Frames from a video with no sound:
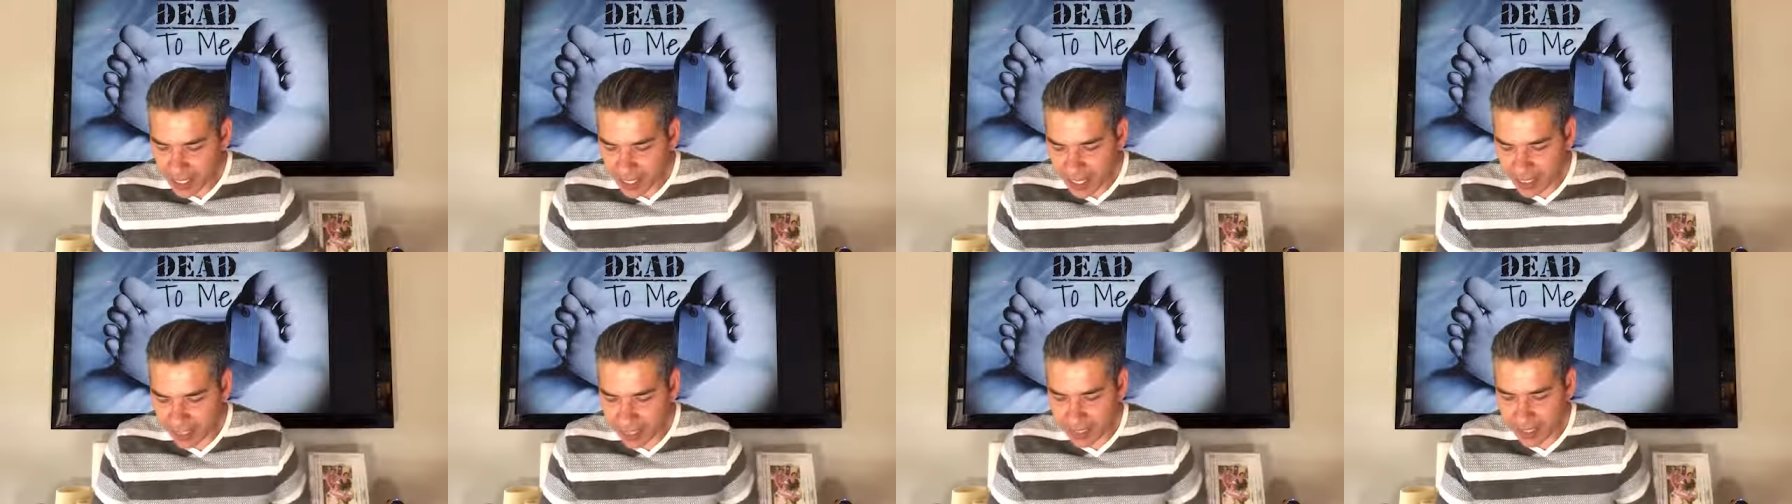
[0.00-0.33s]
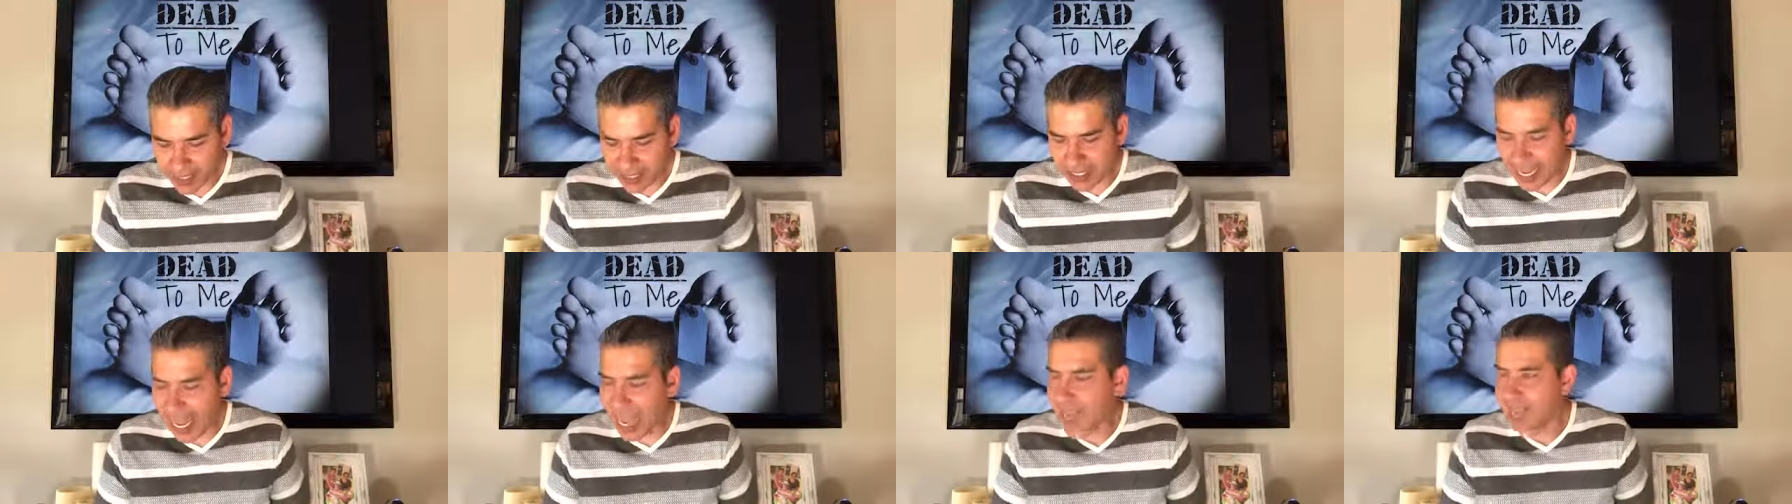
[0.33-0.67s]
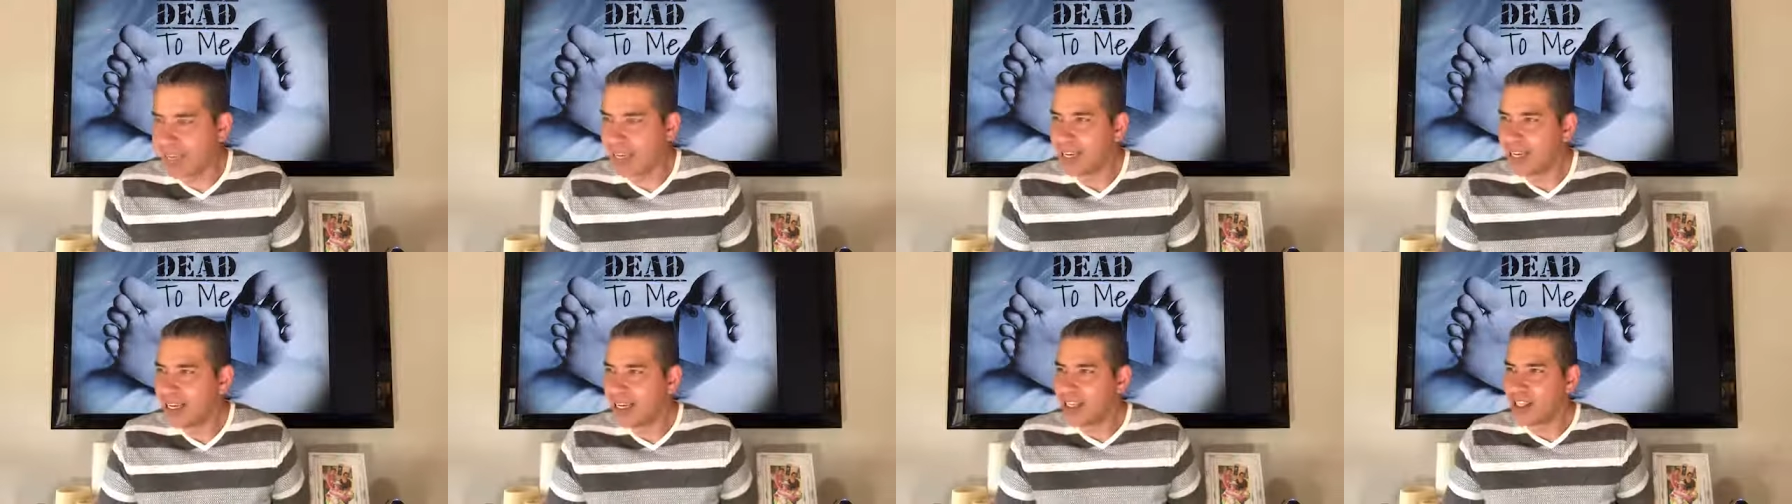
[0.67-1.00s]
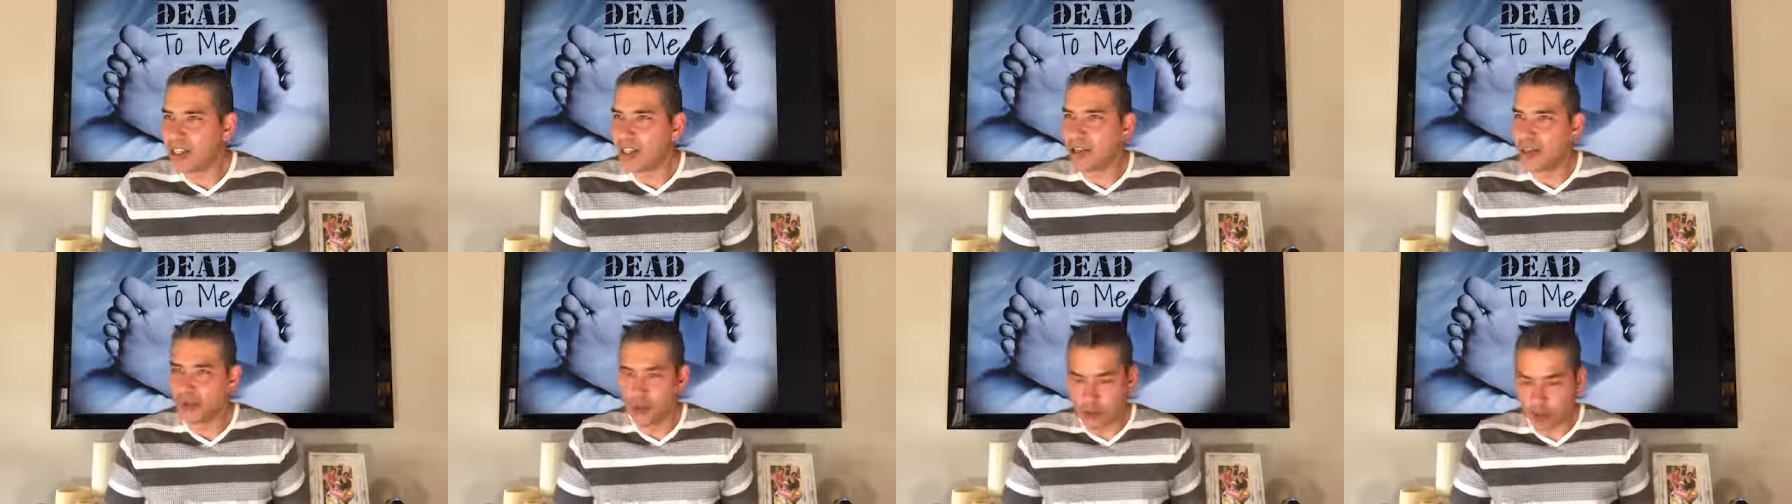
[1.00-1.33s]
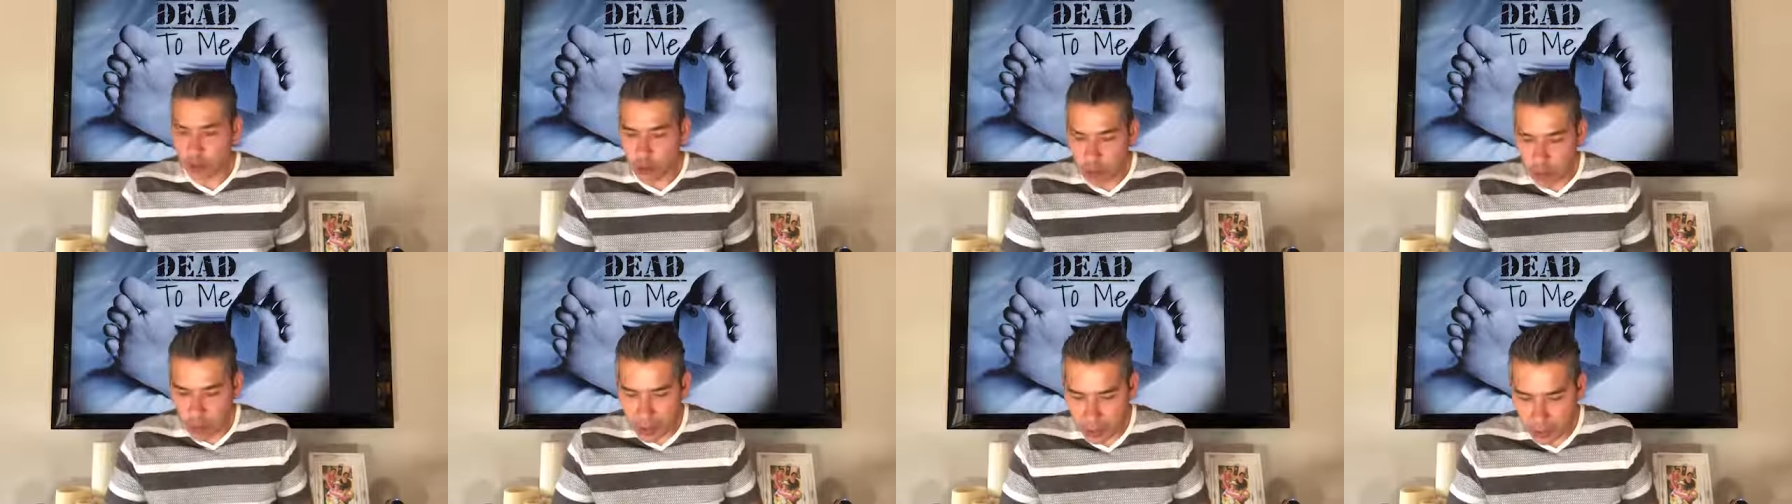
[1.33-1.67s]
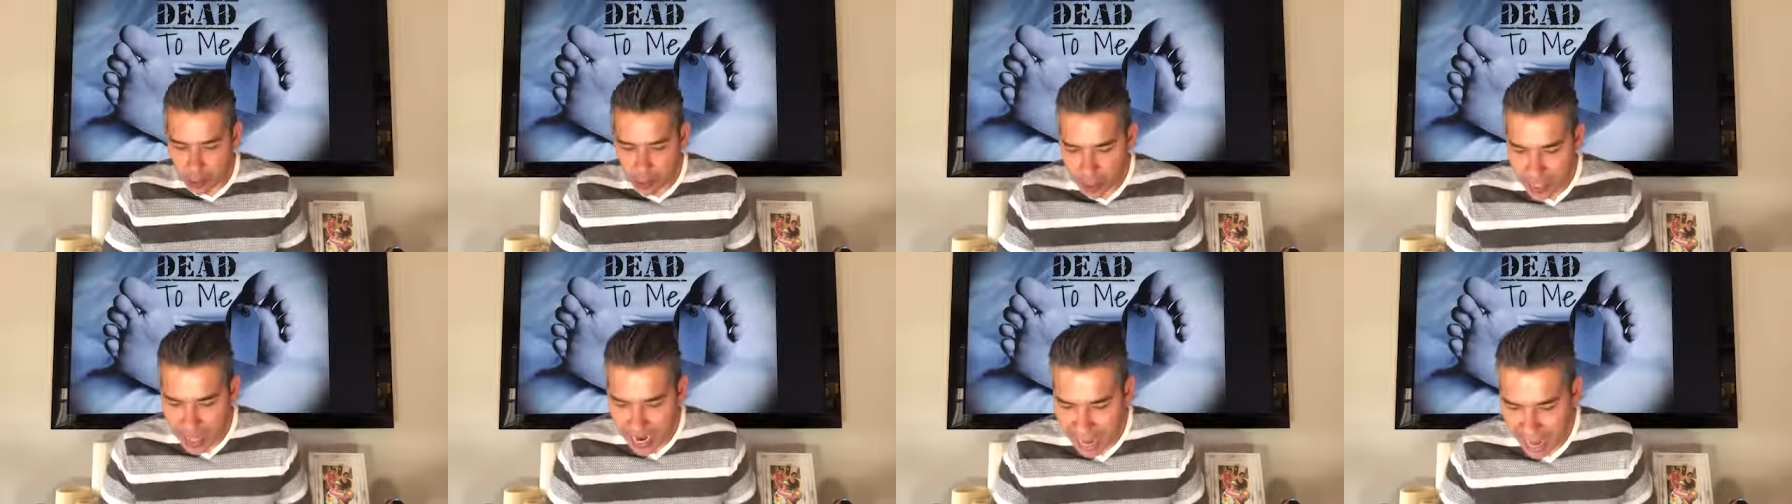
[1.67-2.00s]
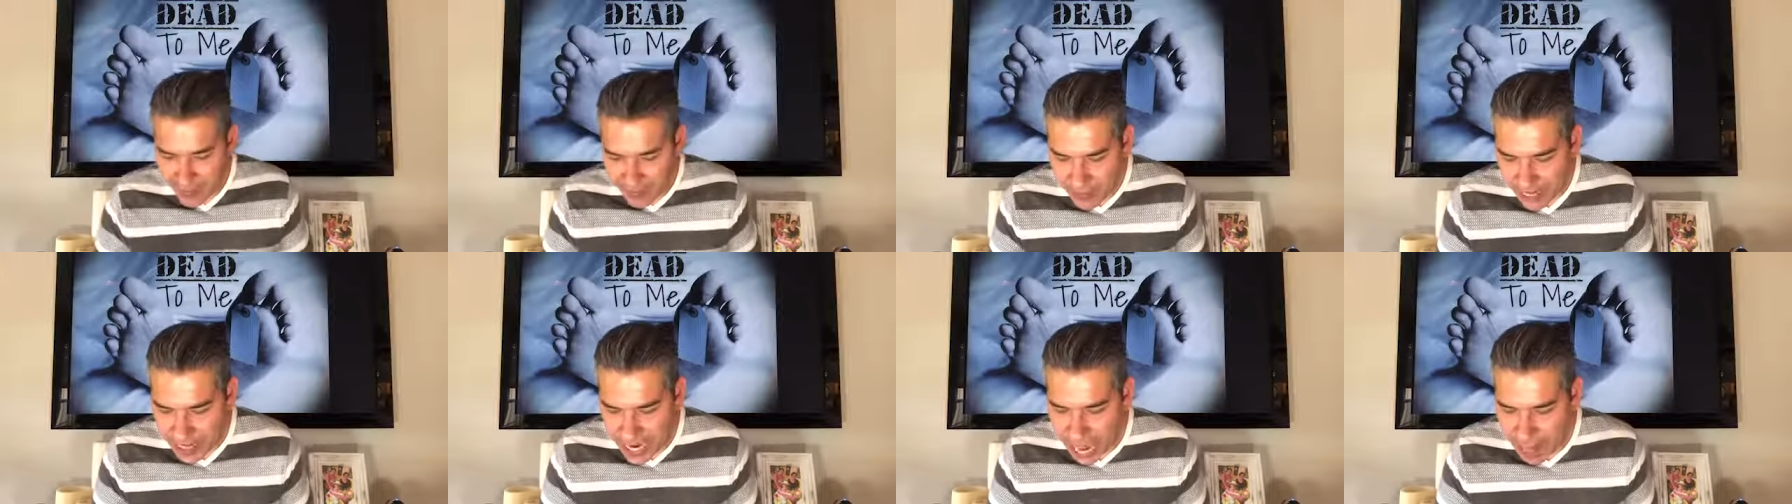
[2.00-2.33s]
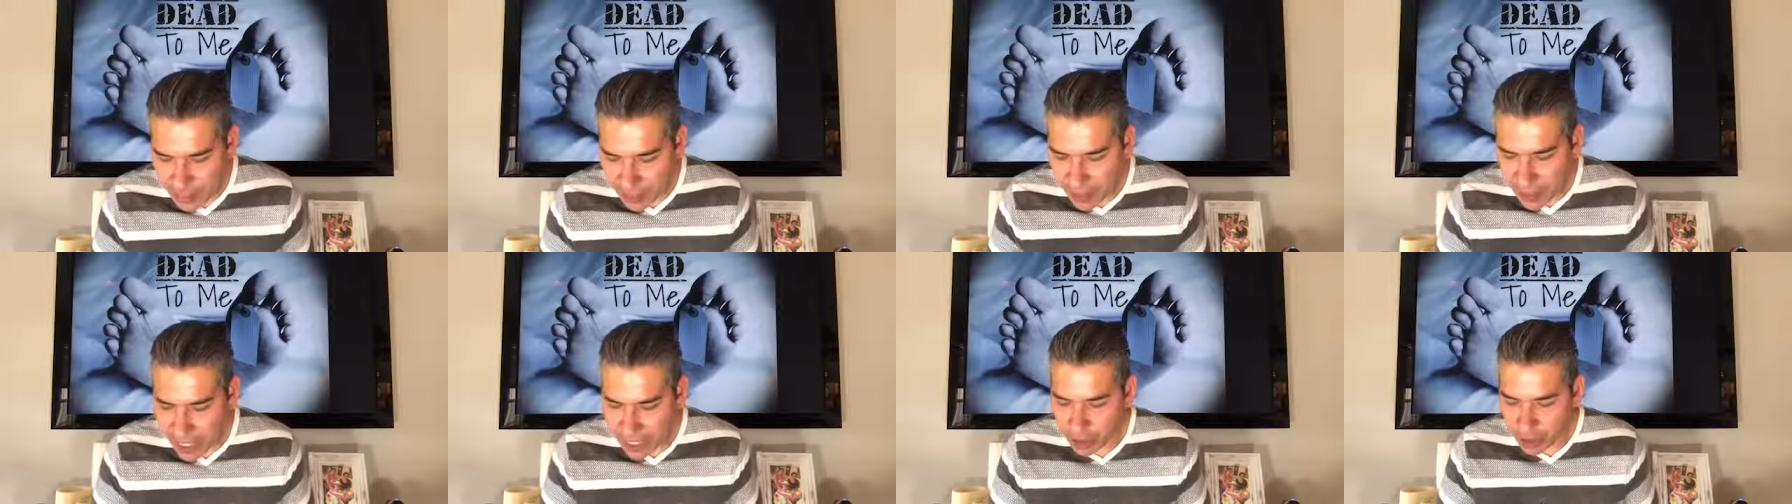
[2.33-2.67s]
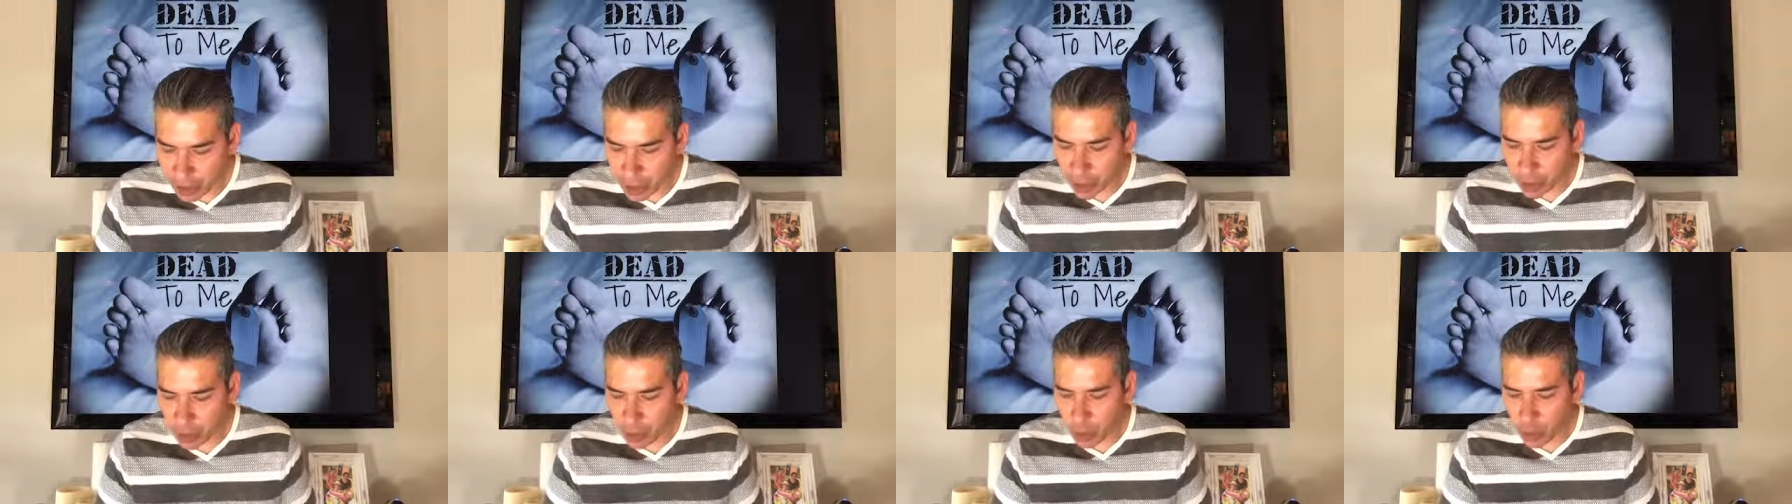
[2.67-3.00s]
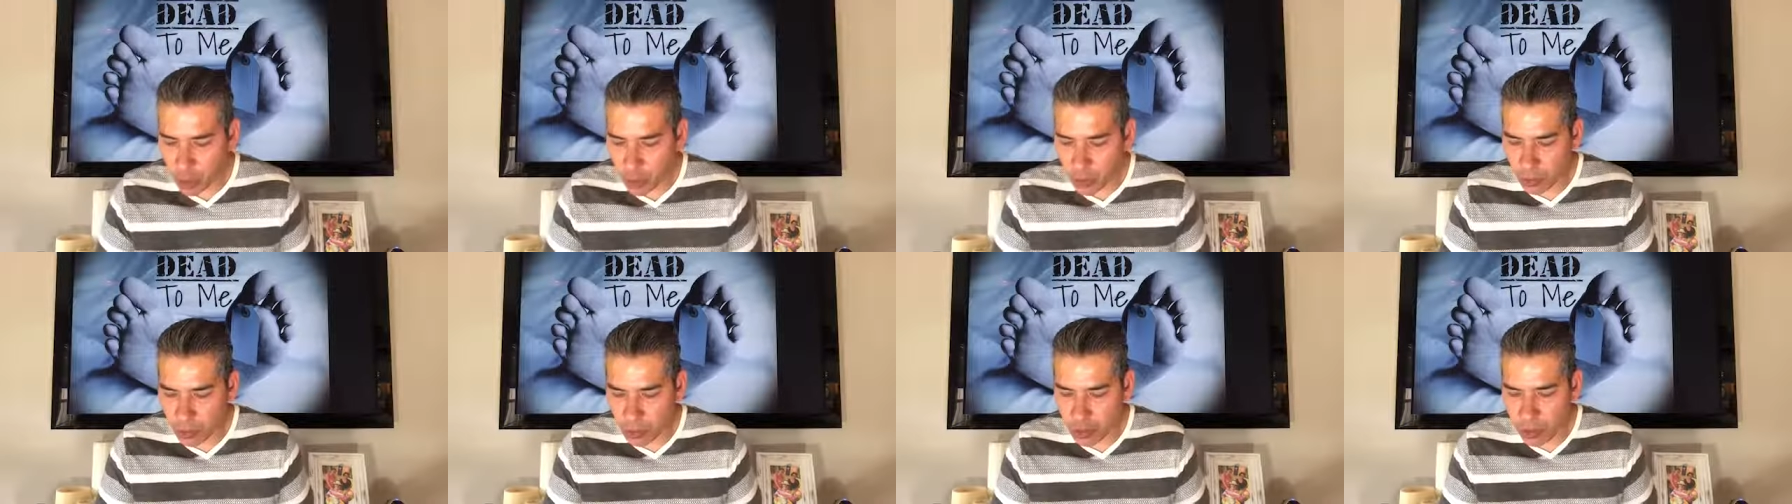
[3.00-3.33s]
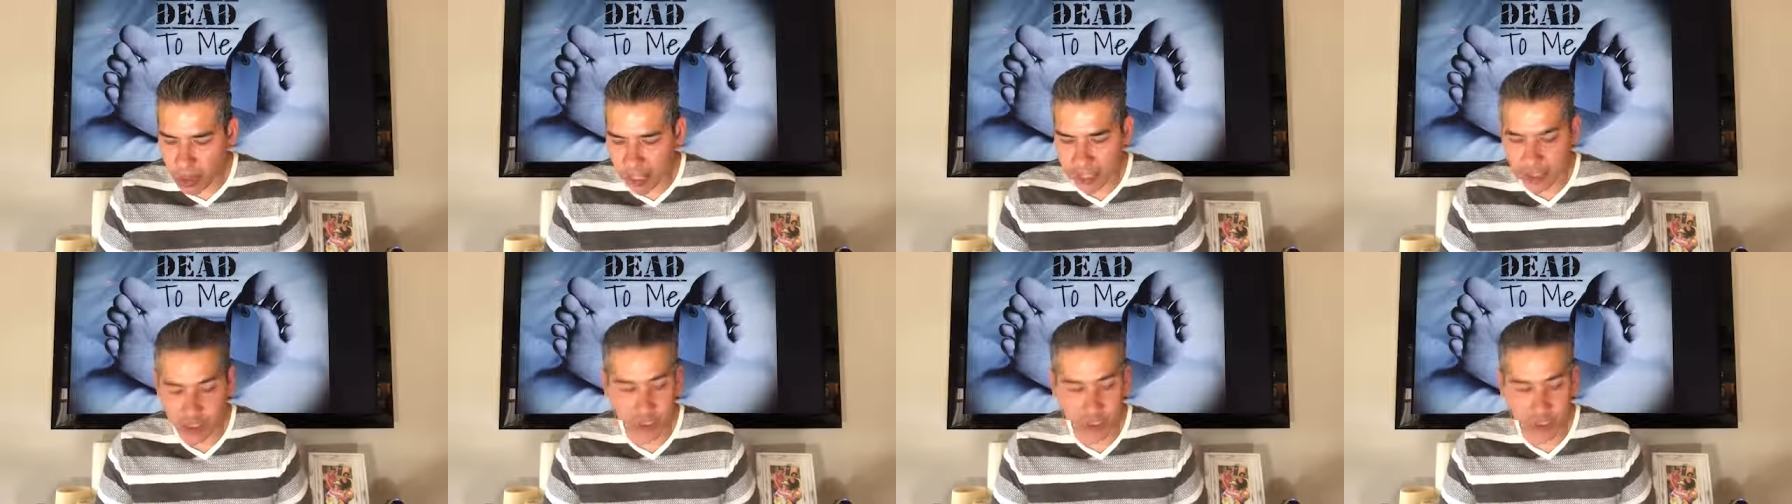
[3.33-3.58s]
he says, "Hey, you you you didn't have any obligation to do what was right."